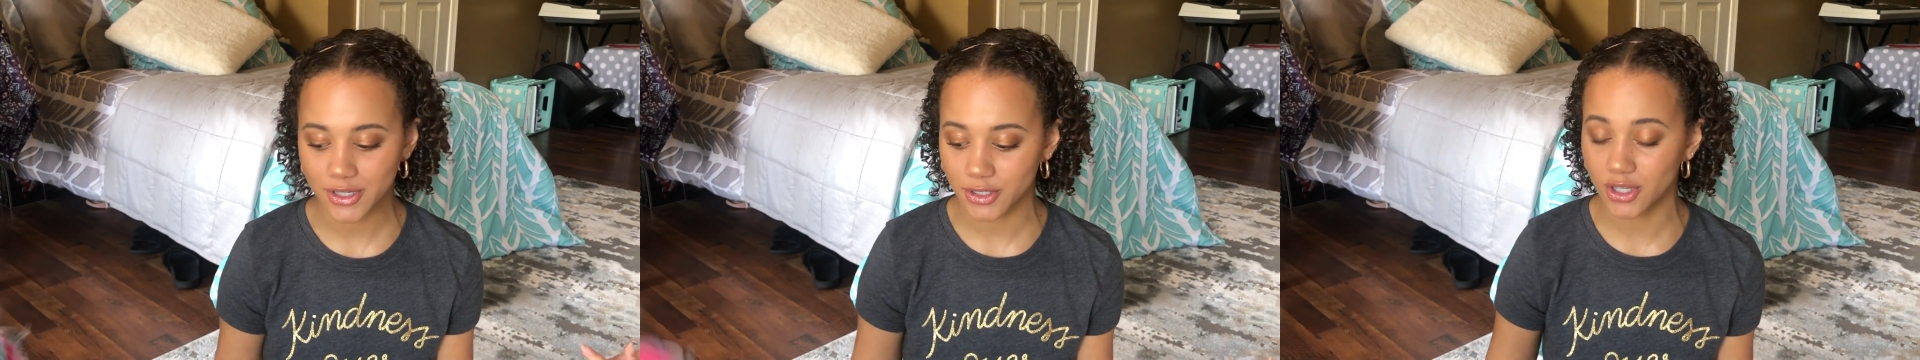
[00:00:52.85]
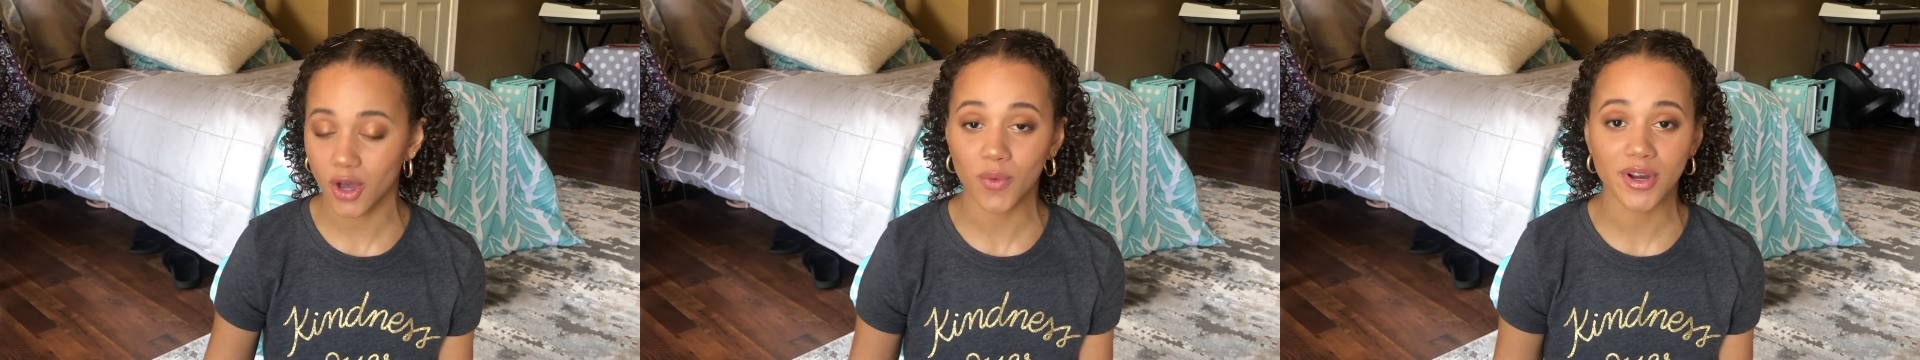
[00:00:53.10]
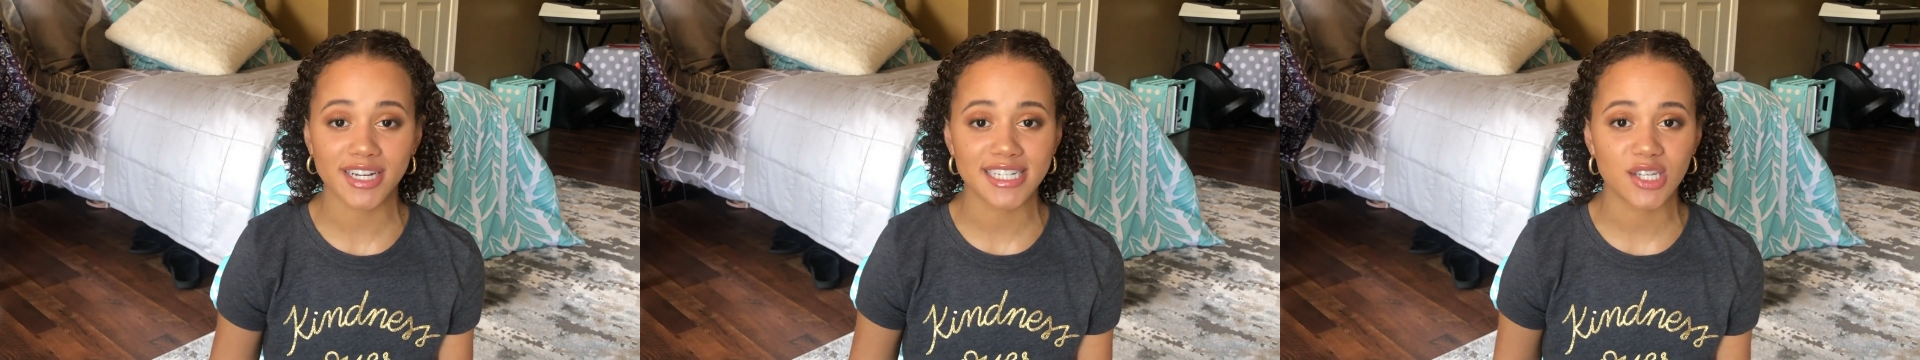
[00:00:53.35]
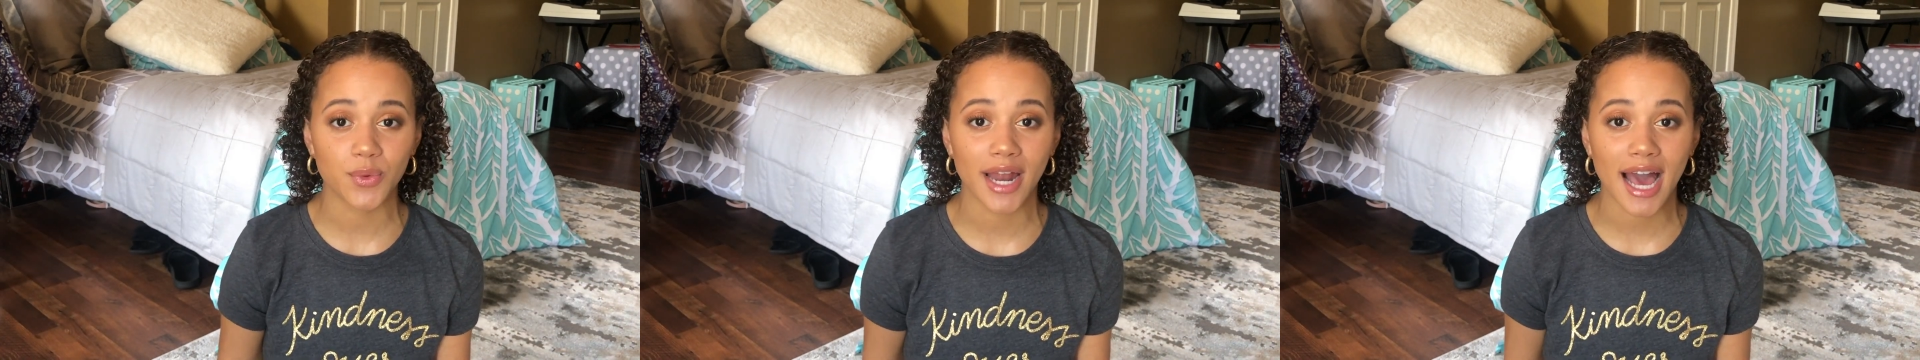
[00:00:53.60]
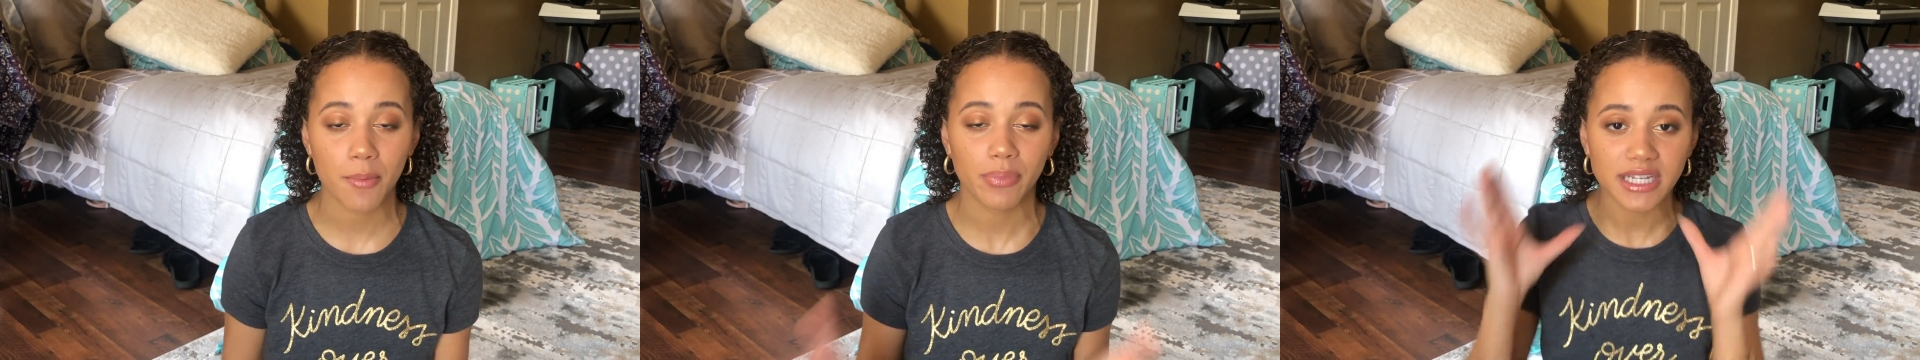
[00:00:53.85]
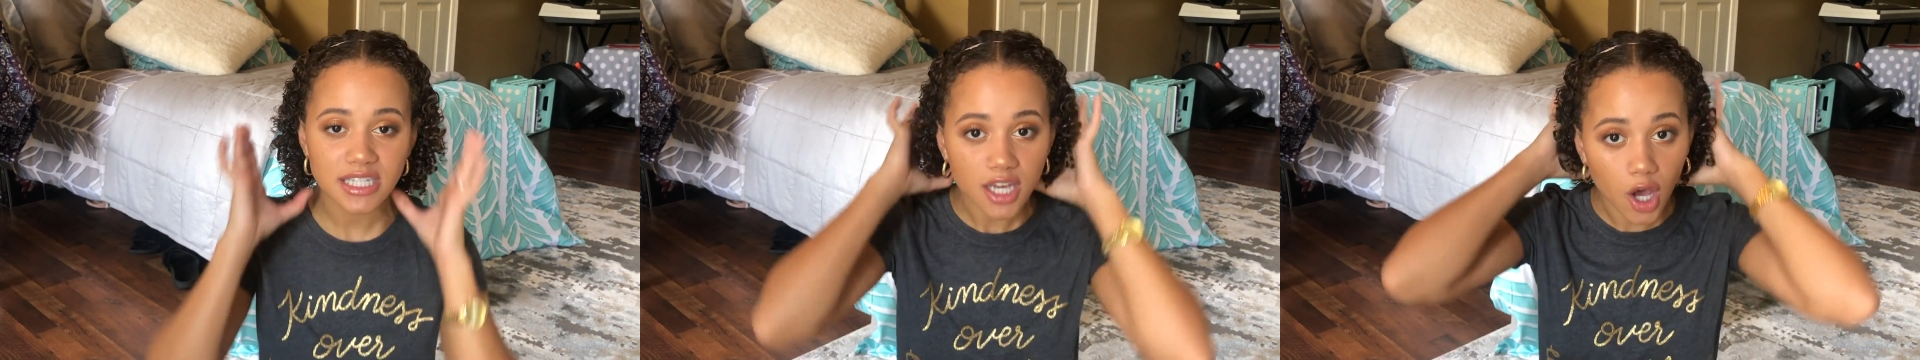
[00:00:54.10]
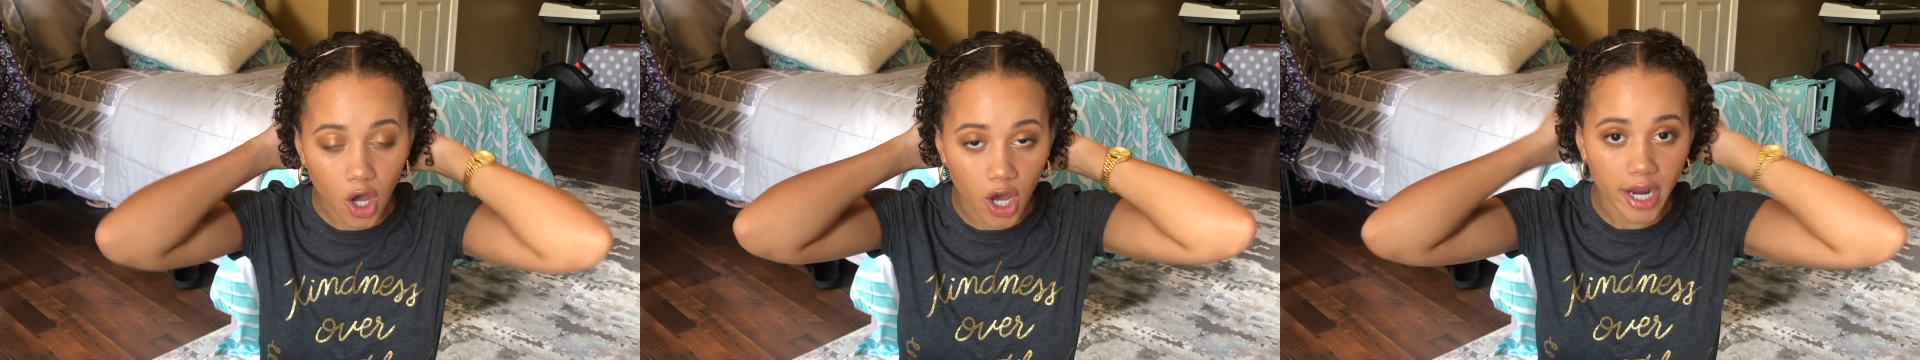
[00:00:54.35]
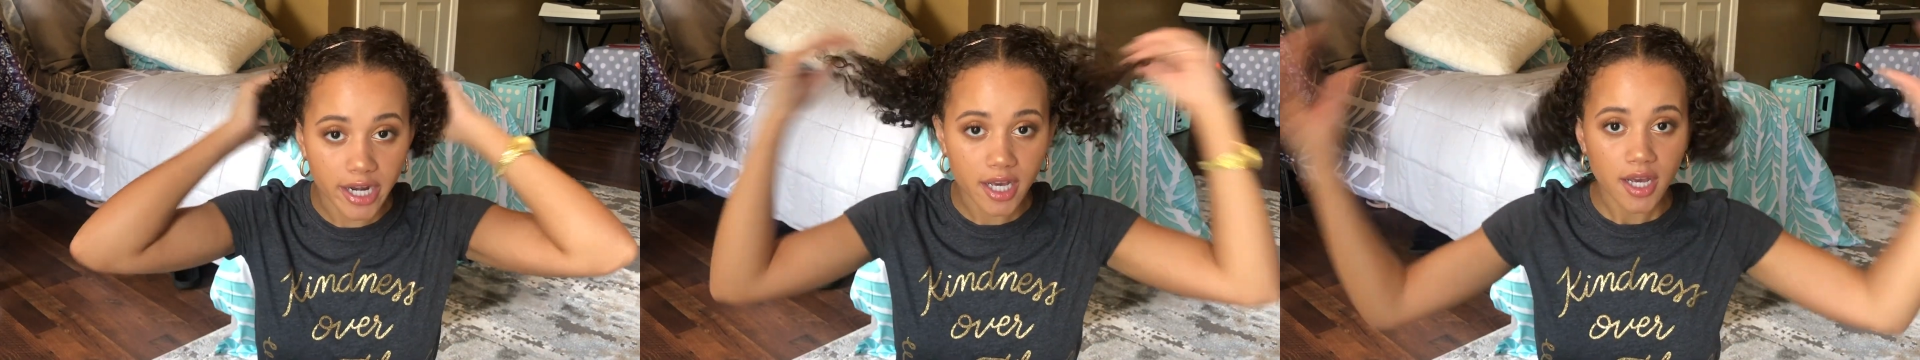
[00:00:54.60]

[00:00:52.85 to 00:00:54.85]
So we're gonna see what happens on